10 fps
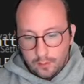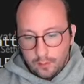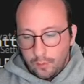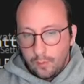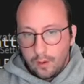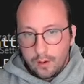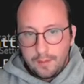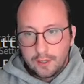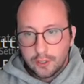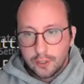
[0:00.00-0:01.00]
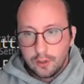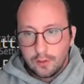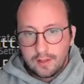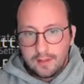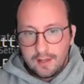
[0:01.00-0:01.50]
We want to make sure
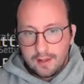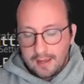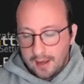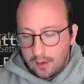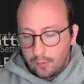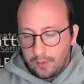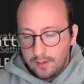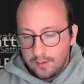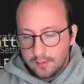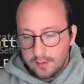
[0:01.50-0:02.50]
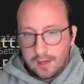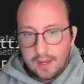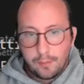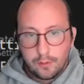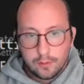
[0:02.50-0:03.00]
that the account is
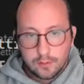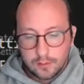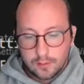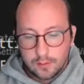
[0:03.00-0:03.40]
enabled.